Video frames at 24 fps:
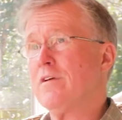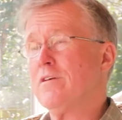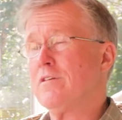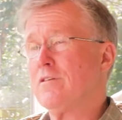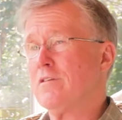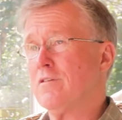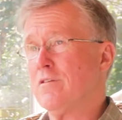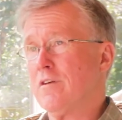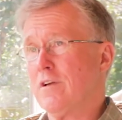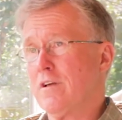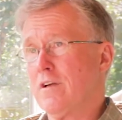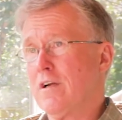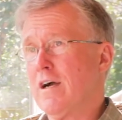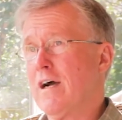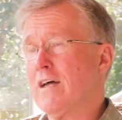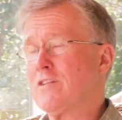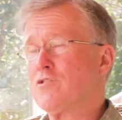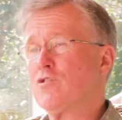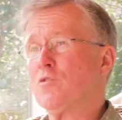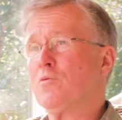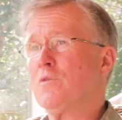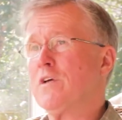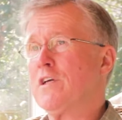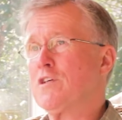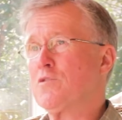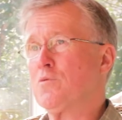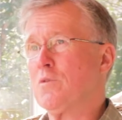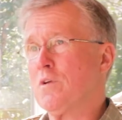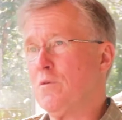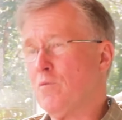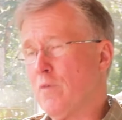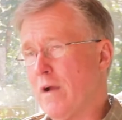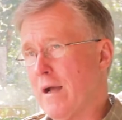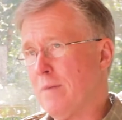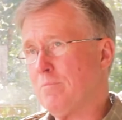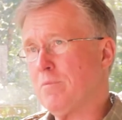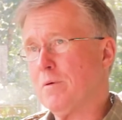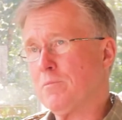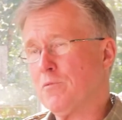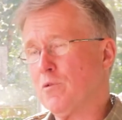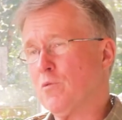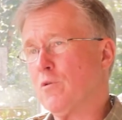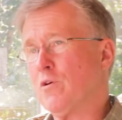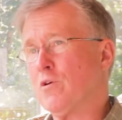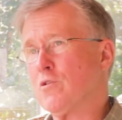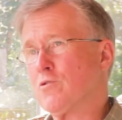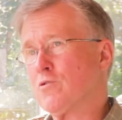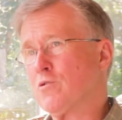during concert weeks, we'd ramp up
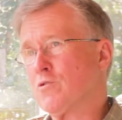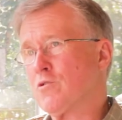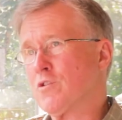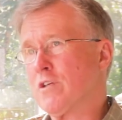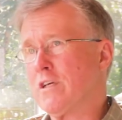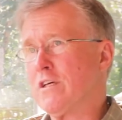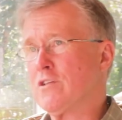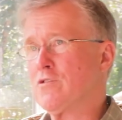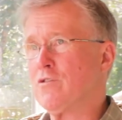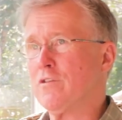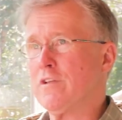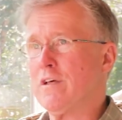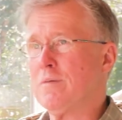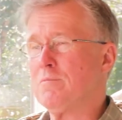the rehearsal schedule.